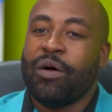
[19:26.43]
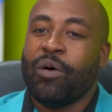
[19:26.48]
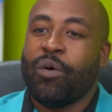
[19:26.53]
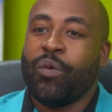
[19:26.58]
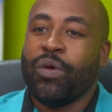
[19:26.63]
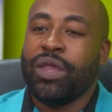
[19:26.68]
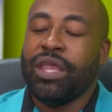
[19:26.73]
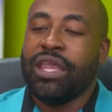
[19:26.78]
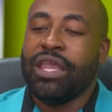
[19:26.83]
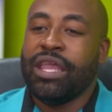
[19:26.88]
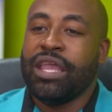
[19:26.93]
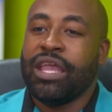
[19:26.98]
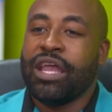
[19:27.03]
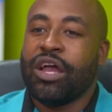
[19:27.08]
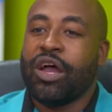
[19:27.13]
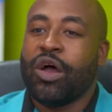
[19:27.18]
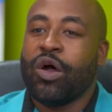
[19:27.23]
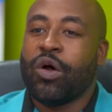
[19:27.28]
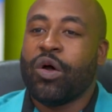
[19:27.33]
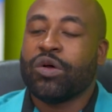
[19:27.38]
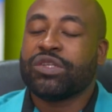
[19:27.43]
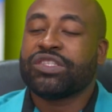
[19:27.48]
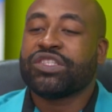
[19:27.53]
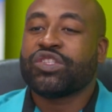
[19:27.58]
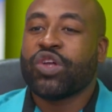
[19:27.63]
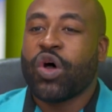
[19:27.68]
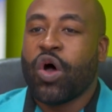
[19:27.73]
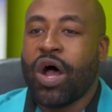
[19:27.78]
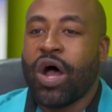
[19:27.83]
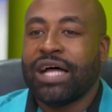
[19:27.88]
we
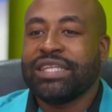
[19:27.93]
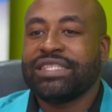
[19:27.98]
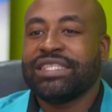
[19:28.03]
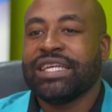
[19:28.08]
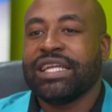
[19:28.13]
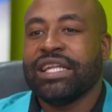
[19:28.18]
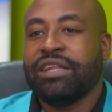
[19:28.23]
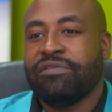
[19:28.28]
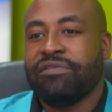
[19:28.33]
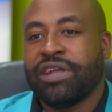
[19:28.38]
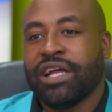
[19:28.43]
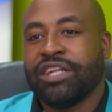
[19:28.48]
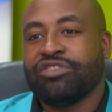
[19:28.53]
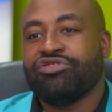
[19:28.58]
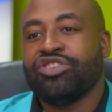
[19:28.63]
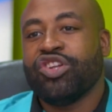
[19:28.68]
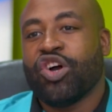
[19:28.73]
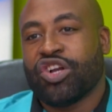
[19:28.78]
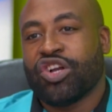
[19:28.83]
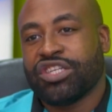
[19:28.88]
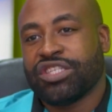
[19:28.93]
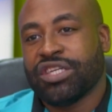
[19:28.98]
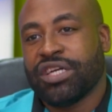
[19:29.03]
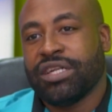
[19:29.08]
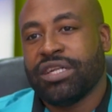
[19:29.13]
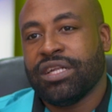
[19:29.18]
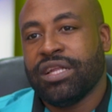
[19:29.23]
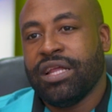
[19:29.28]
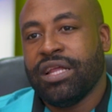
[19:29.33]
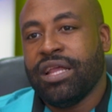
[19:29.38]
saw a significant
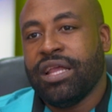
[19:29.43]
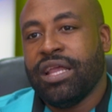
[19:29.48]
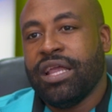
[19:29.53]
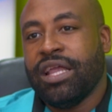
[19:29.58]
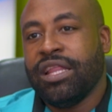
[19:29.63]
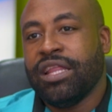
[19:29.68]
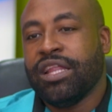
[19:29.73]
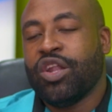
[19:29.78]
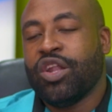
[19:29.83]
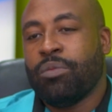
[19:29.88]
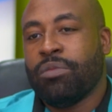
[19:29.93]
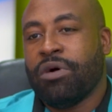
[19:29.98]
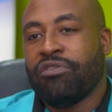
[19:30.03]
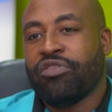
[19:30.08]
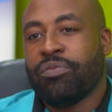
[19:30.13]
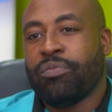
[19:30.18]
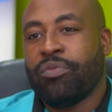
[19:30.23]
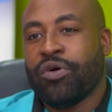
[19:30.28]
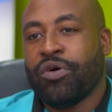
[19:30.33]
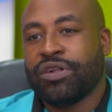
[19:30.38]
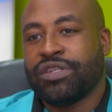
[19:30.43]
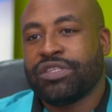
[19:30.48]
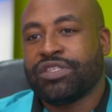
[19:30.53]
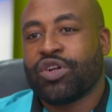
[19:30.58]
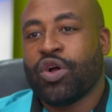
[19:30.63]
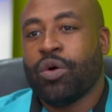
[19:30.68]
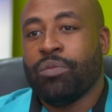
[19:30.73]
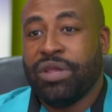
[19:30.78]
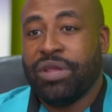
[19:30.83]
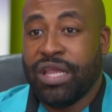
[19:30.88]
reduction in the number of reports
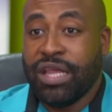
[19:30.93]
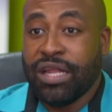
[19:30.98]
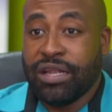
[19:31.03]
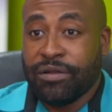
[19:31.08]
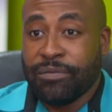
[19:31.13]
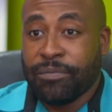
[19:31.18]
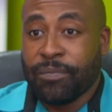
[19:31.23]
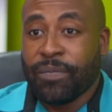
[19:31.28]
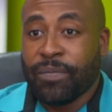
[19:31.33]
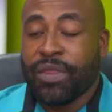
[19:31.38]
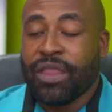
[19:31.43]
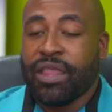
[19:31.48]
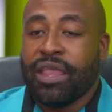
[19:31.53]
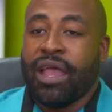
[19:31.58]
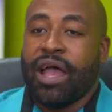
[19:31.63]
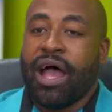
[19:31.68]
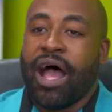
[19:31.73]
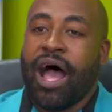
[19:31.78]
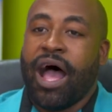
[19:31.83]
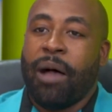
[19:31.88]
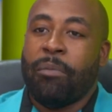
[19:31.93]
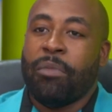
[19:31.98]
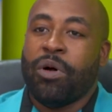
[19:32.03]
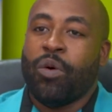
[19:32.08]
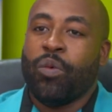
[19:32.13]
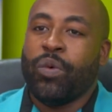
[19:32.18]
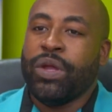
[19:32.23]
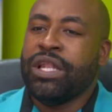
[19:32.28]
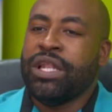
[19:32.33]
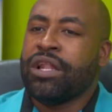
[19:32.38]
coming
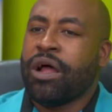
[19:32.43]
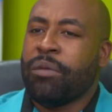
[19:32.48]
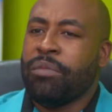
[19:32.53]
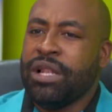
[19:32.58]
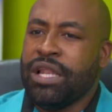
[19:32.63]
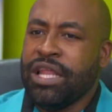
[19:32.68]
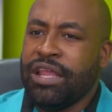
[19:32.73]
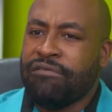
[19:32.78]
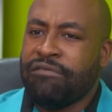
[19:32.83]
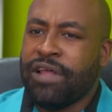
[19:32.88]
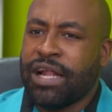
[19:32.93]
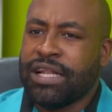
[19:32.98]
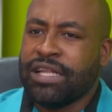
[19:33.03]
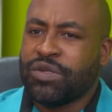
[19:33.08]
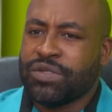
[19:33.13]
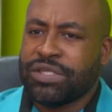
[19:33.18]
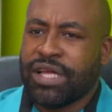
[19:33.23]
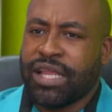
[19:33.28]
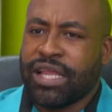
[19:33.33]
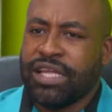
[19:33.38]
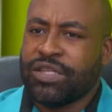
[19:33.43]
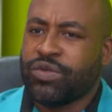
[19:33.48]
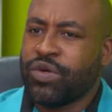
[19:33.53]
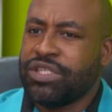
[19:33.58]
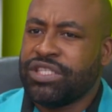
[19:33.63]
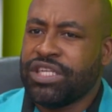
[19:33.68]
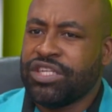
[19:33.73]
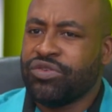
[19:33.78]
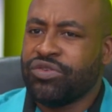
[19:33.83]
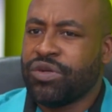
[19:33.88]
in. We did not believe that it was a case where
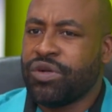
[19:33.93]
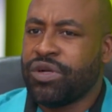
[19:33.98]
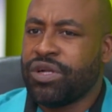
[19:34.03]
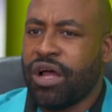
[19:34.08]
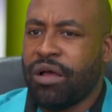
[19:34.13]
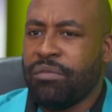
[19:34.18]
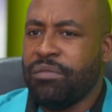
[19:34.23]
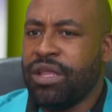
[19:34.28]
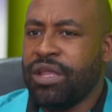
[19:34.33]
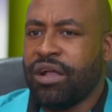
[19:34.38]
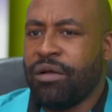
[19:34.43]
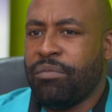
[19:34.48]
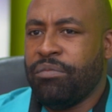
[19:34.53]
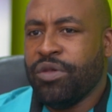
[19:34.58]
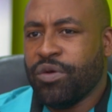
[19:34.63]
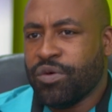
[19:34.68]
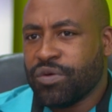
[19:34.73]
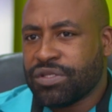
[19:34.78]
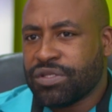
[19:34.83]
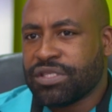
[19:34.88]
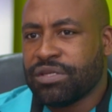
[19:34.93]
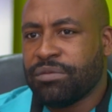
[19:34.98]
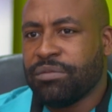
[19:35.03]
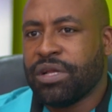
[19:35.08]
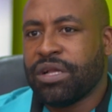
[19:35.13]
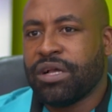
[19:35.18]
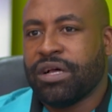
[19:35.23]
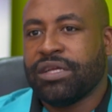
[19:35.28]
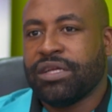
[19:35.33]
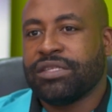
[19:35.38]
children are not being abused
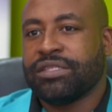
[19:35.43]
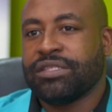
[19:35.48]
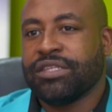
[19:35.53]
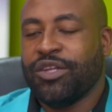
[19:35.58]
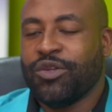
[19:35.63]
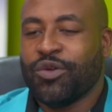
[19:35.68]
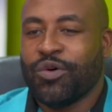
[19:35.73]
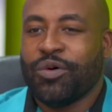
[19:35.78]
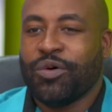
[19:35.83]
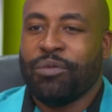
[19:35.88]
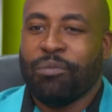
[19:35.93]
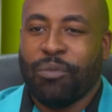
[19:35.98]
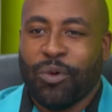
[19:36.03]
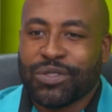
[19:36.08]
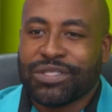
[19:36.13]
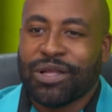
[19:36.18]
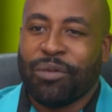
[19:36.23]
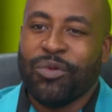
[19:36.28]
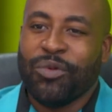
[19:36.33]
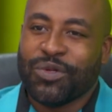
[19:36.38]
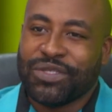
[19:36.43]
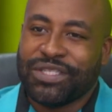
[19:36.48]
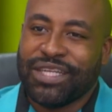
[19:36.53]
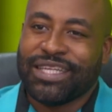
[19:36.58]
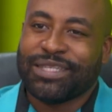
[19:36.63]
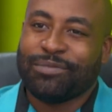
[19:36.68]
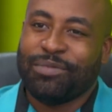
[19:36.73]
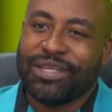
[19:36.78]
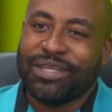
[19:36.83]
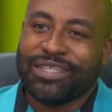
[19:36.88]
because, you know, most abuse
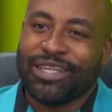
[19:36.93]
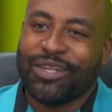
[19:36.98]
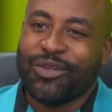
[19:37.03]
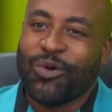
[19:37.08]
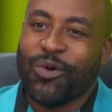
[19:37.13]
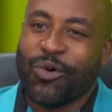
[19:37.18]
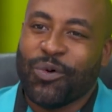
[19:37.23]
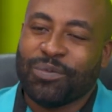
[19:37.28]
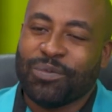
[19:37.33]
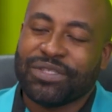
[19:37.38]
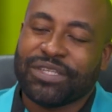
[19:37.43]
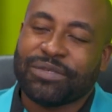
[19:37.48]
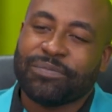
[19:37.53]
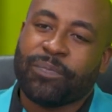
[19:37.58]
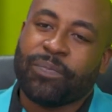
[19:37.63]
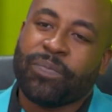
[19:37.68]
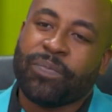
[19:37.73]
takes place in the homes.